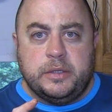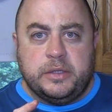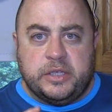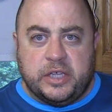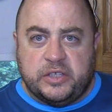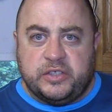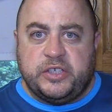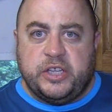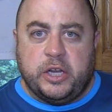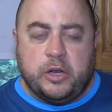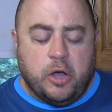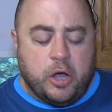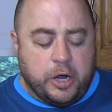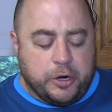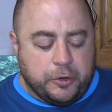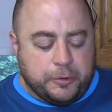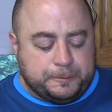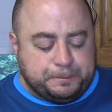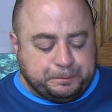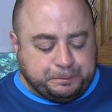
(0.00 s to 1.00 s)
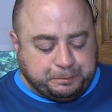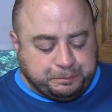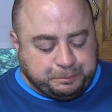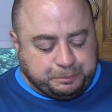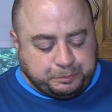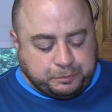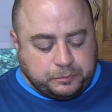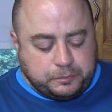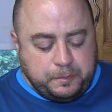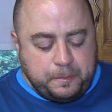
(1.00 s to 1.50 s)
does get hotter
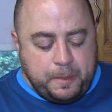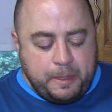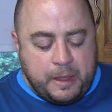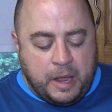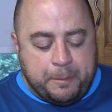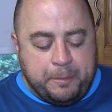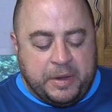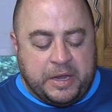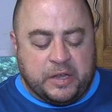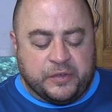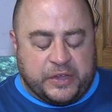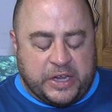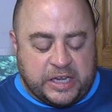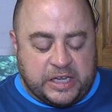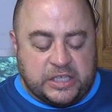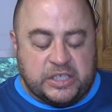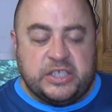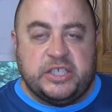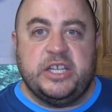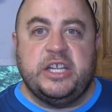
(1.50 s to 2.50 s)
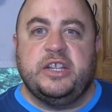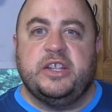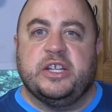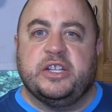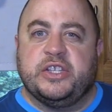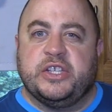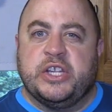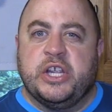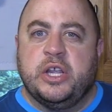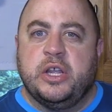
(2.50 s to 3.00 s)
because I could see
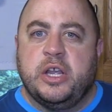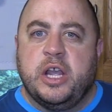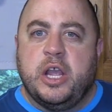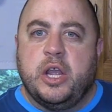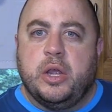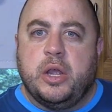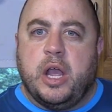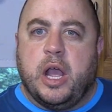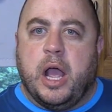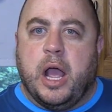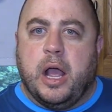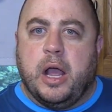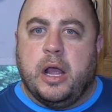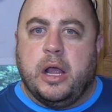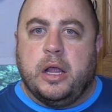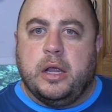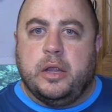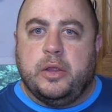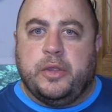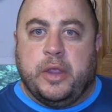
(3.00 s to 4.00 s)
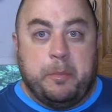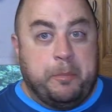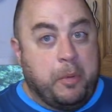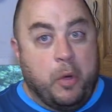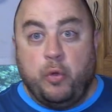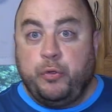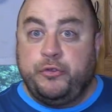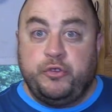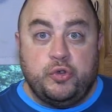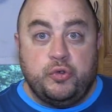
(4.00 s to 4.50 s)
that's they're
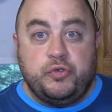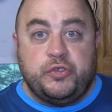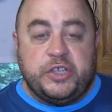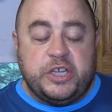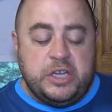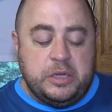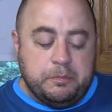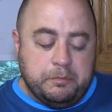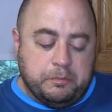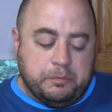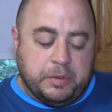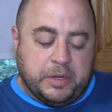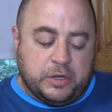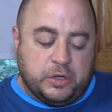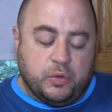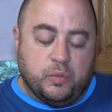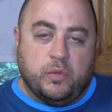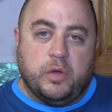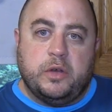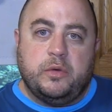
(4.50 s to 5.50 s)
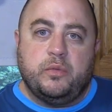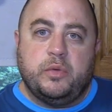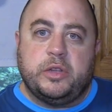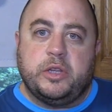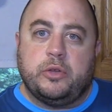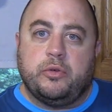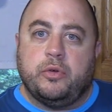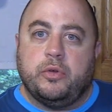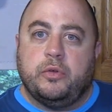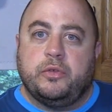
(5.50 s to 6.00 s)
both juicy, but the one with
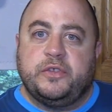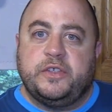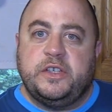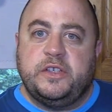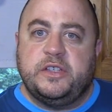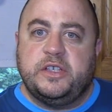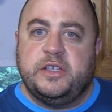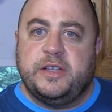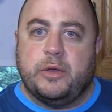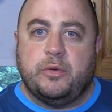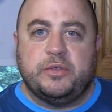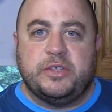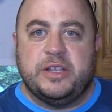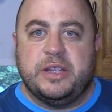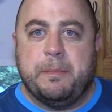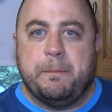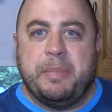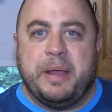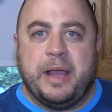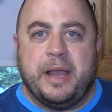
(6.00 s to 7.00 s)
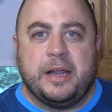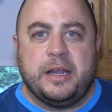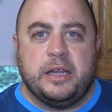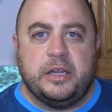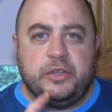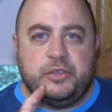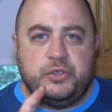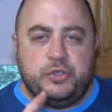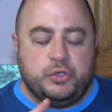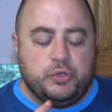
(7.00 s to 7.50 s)
the Creole seasoning that was in the back
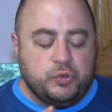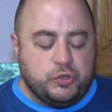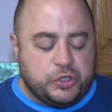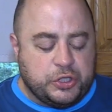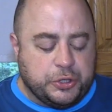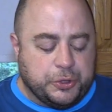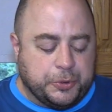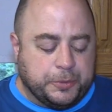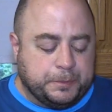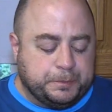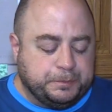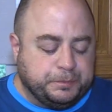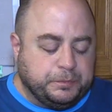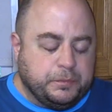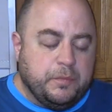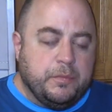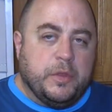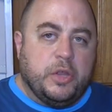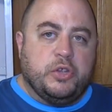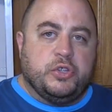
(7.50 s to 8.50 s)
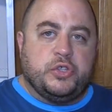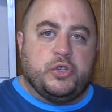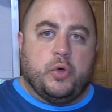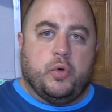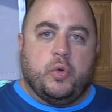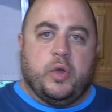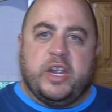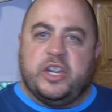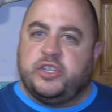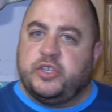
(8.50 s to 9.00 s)
is juicier.
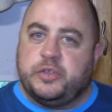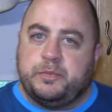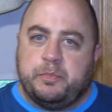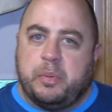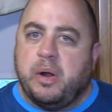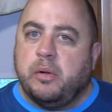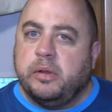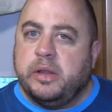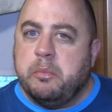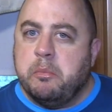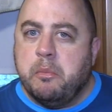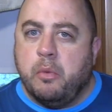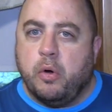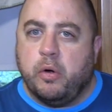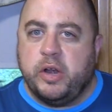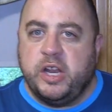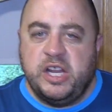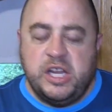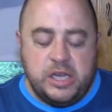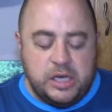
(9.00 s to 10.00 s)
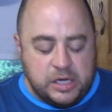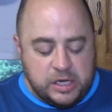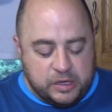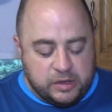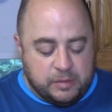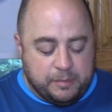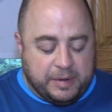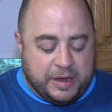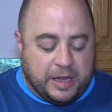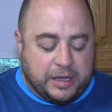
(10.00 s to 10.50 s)
So it's just probably more heat
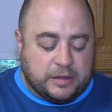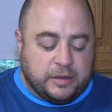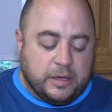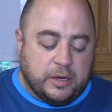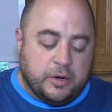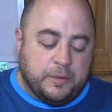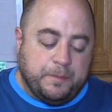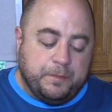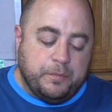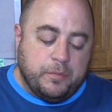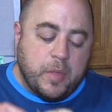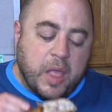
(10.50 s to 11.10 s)
in the back there.